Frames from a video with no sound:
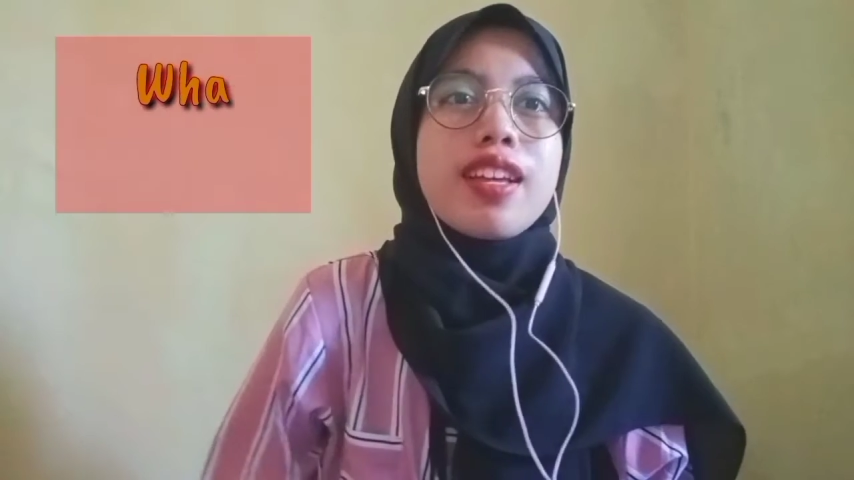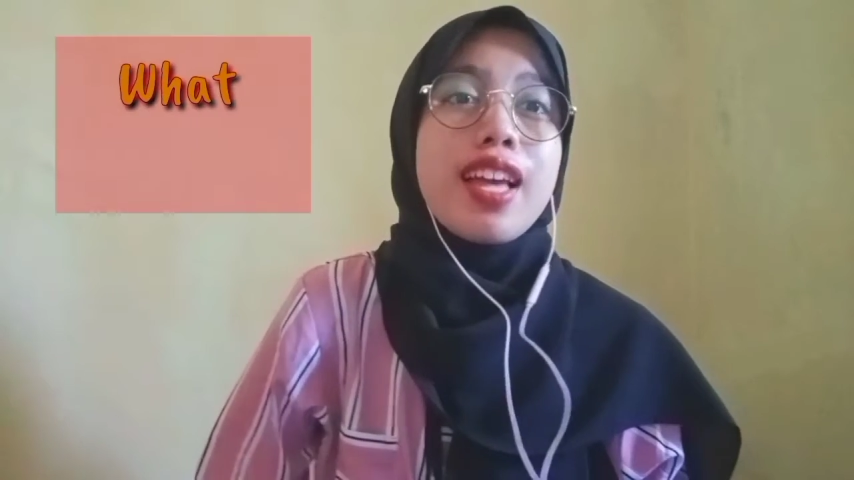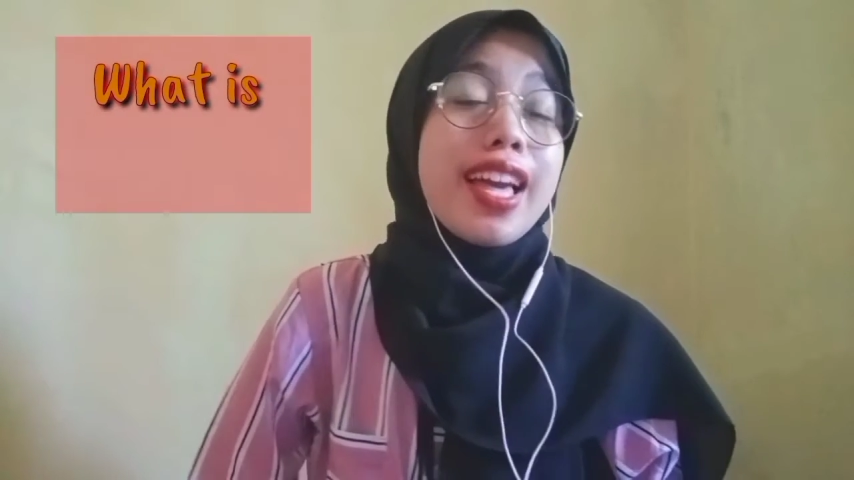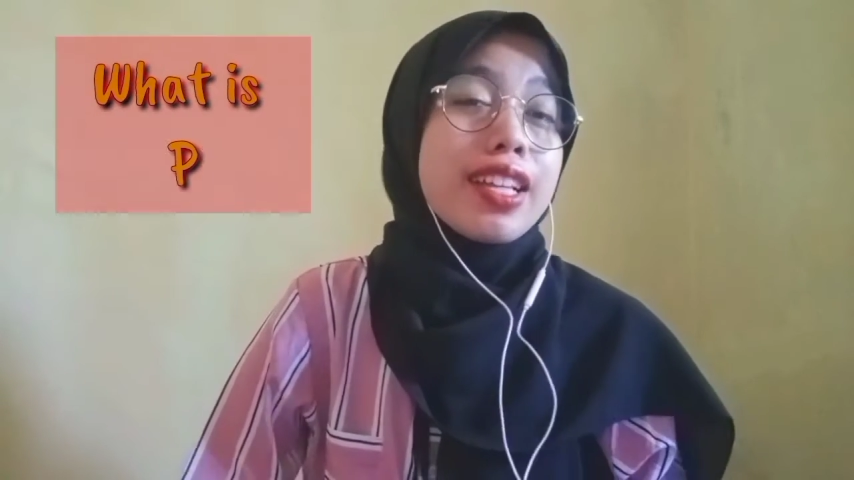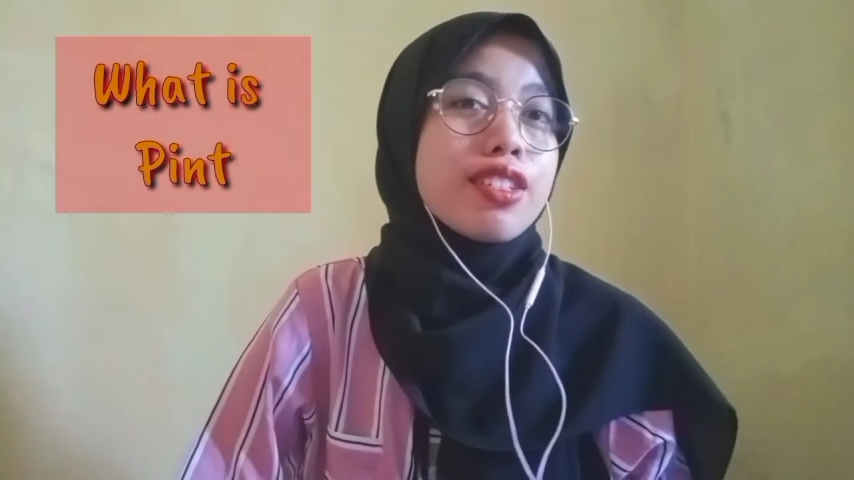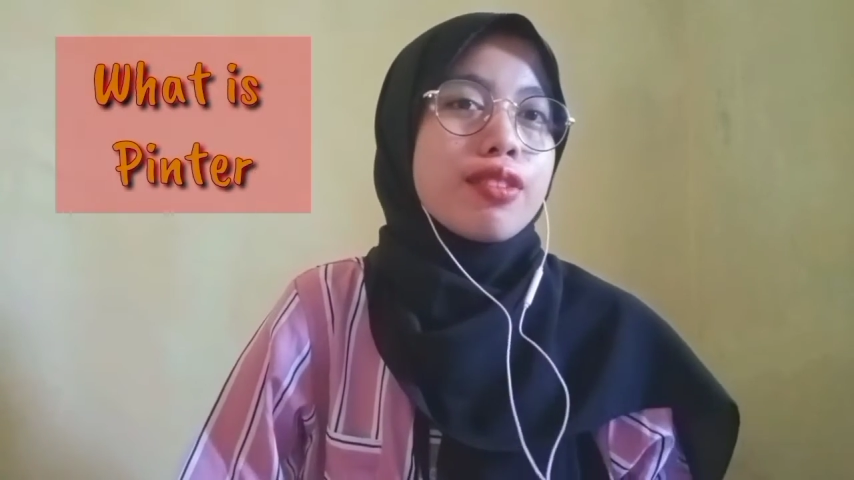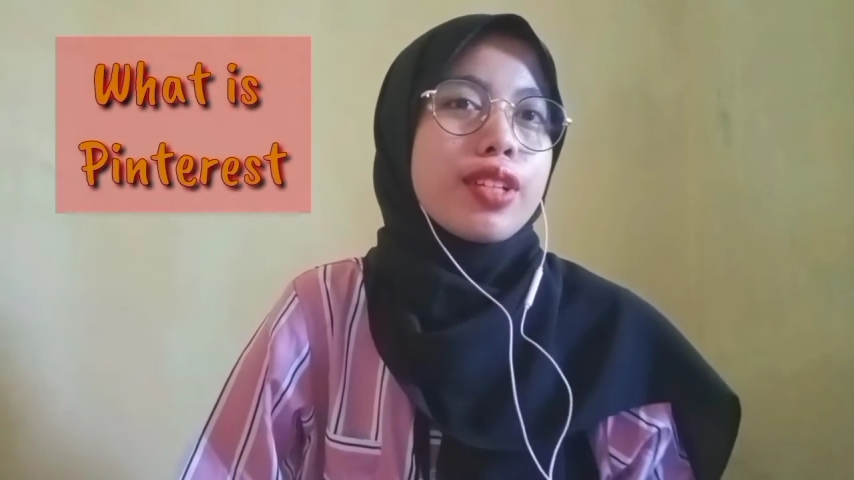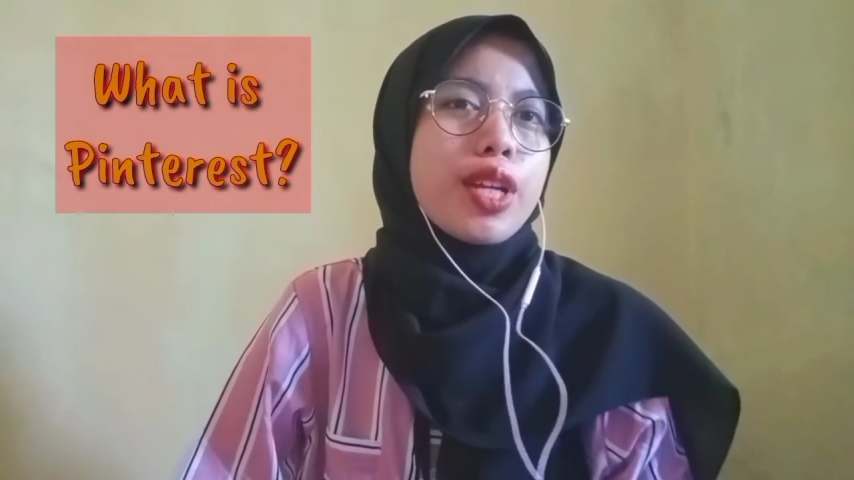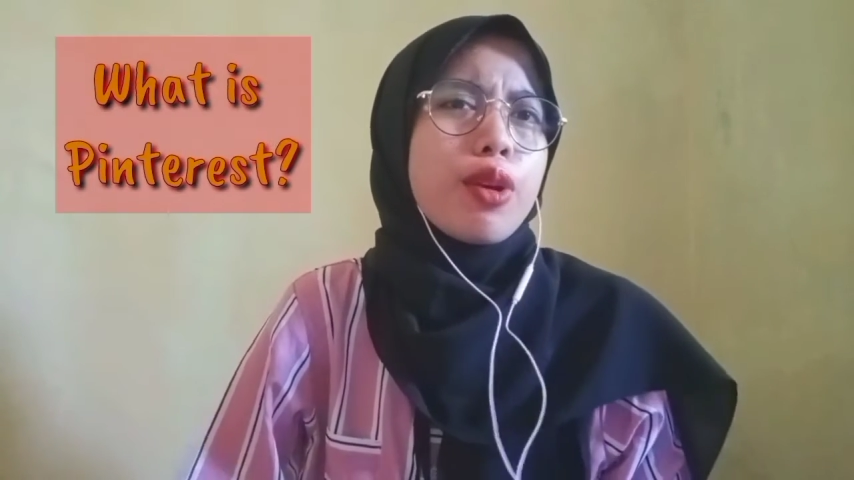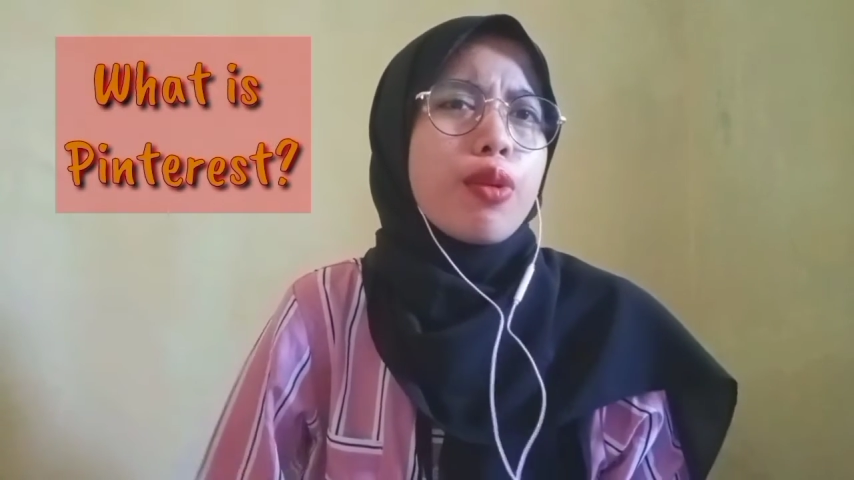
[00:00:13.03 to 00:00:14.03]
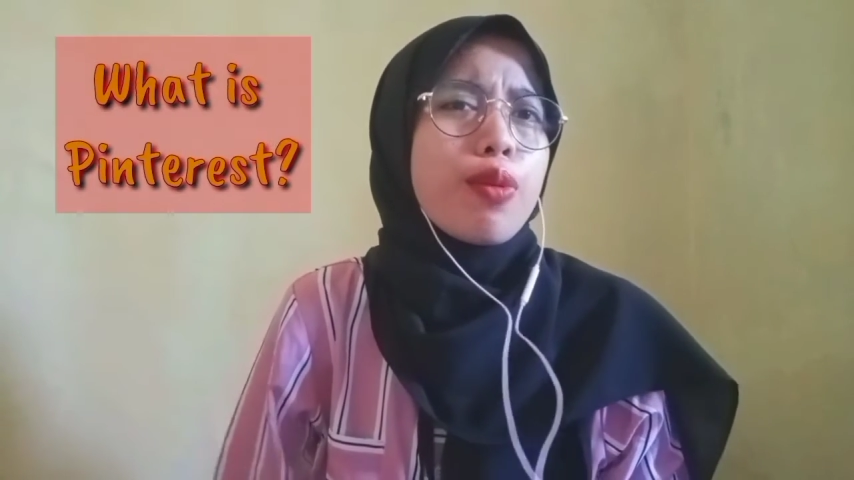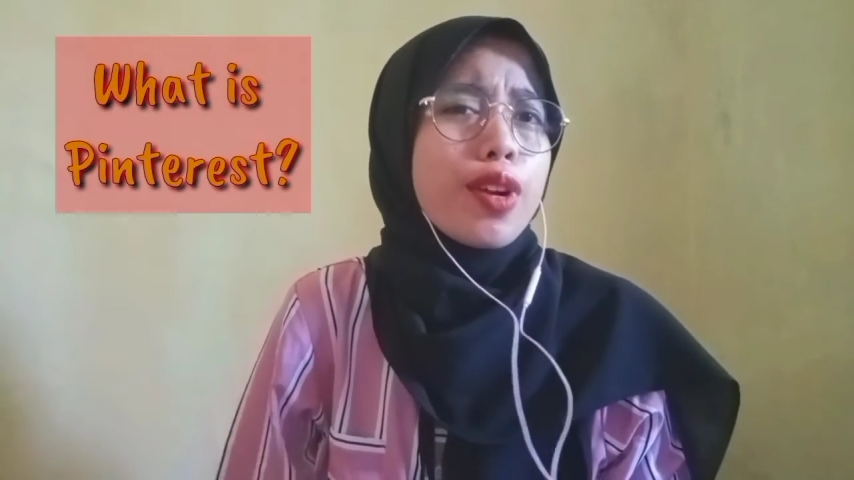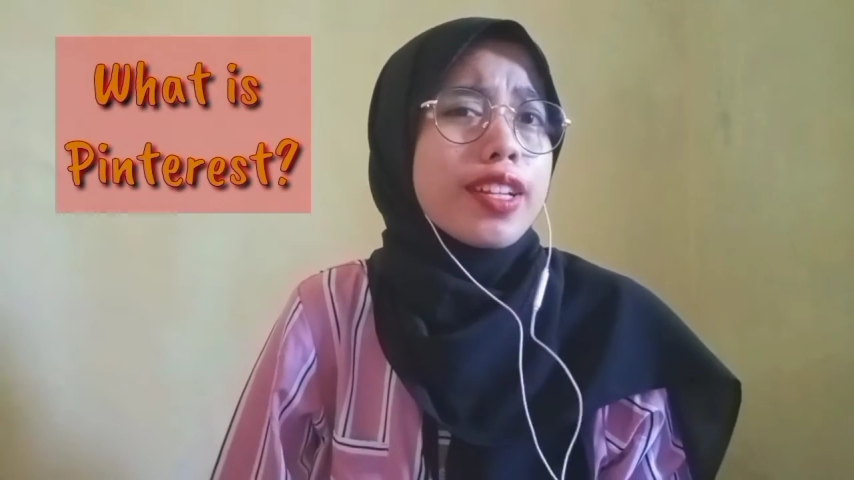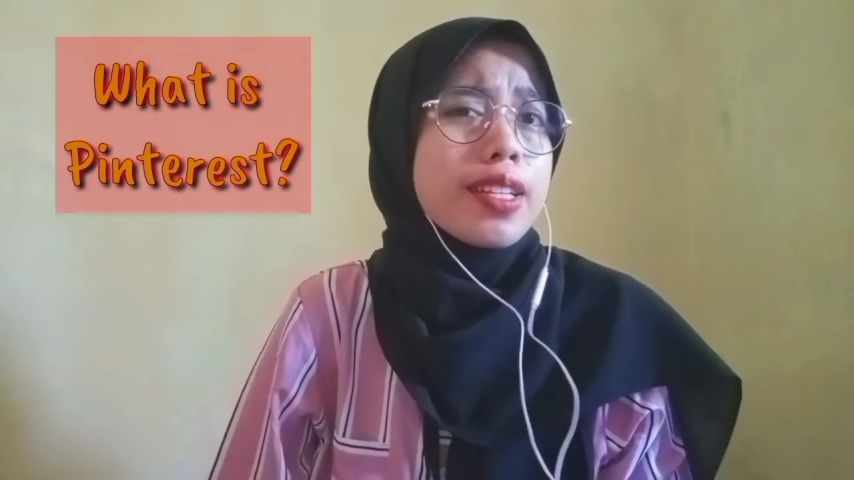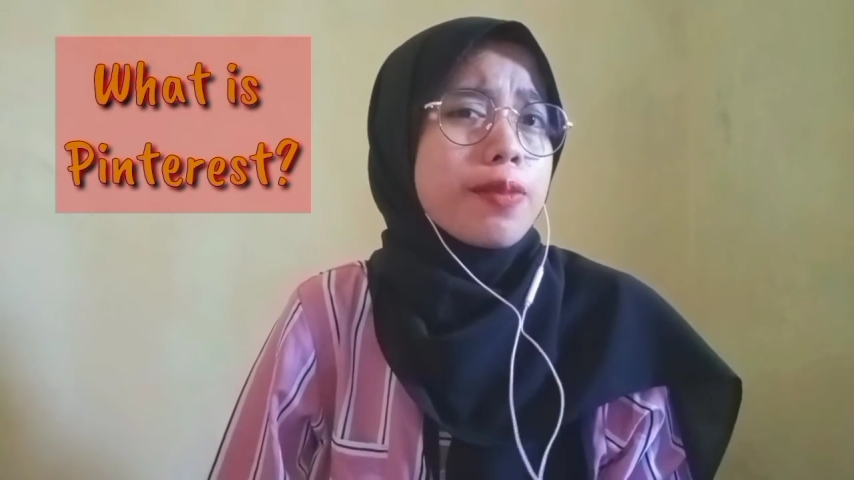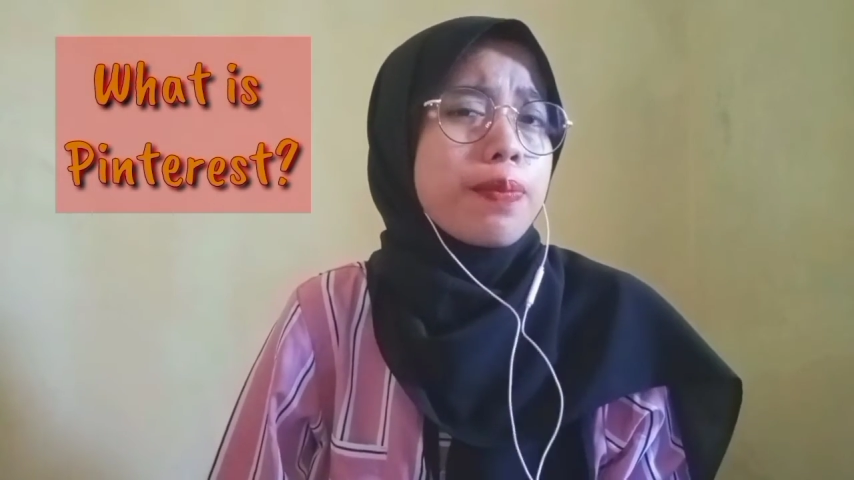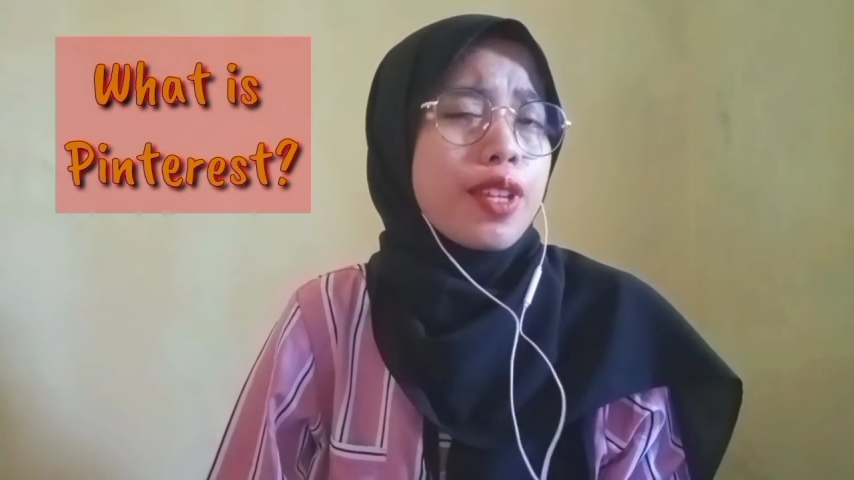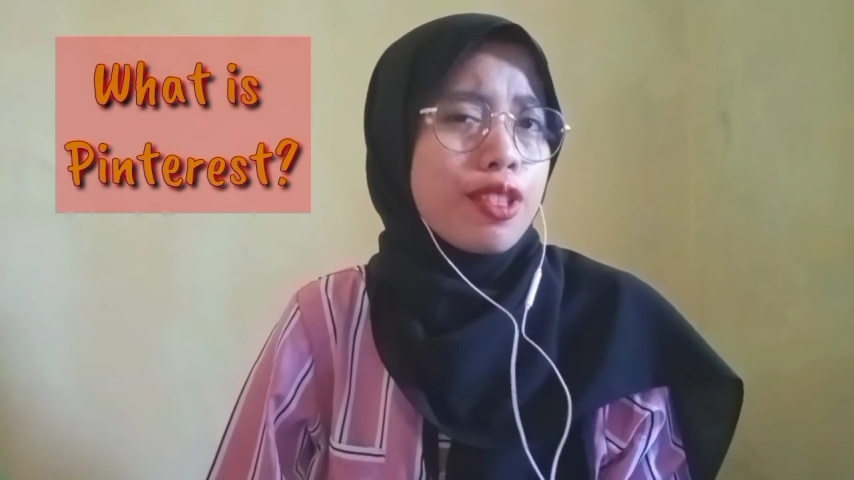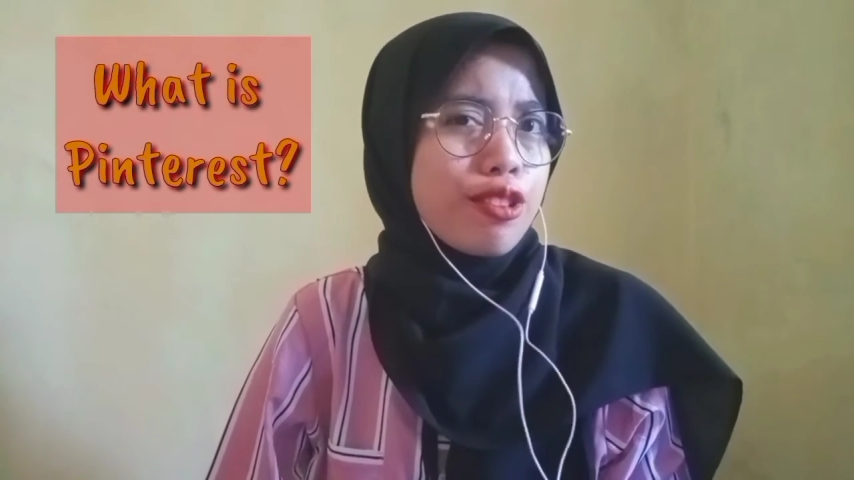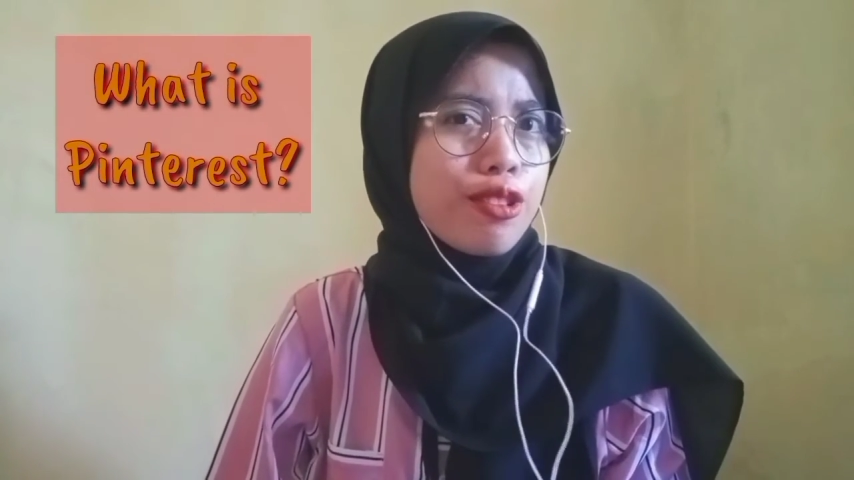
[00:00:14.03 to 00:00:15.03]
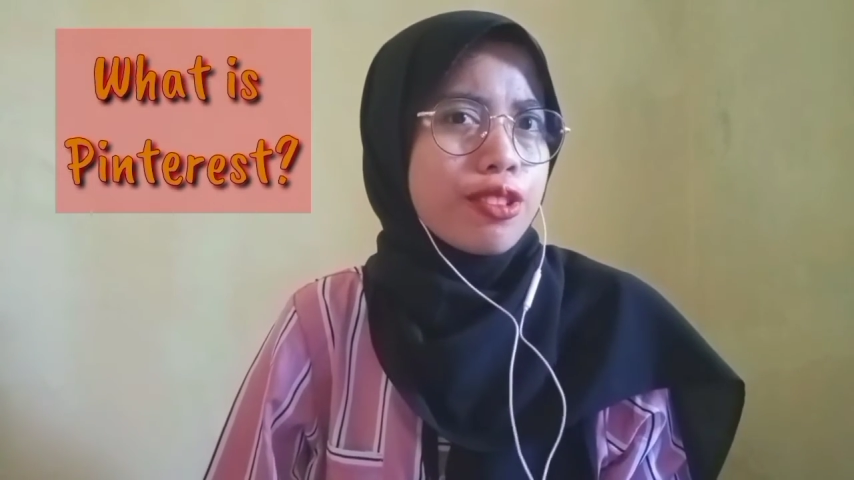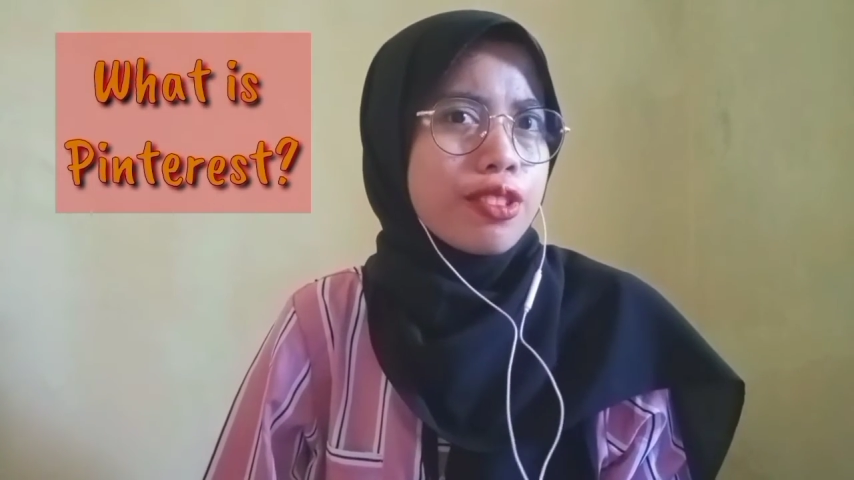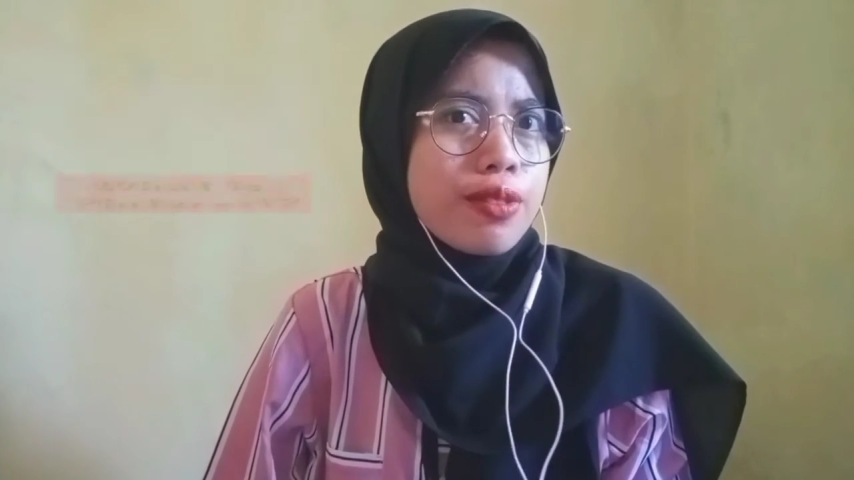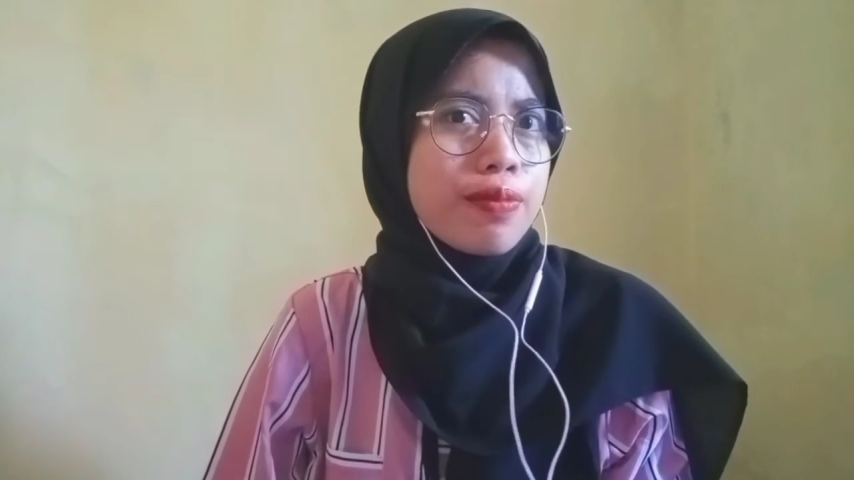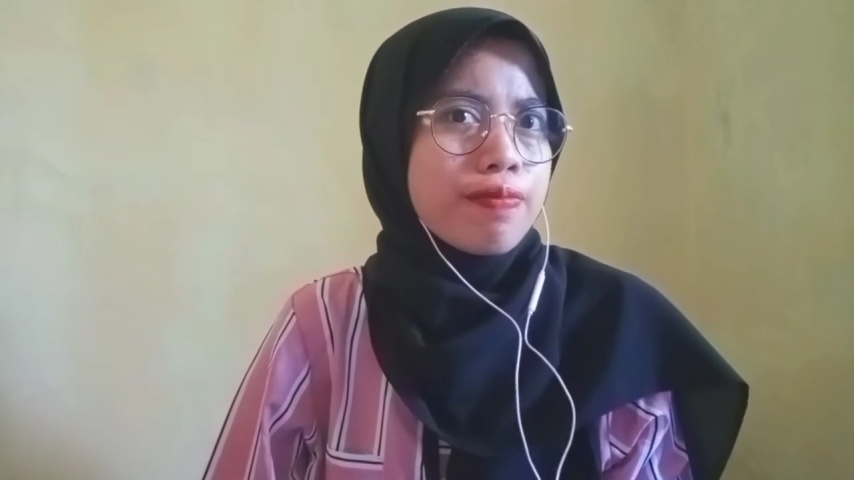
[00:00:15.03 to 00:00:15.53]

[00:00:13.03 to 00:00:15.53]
Actually, what is Pinterest?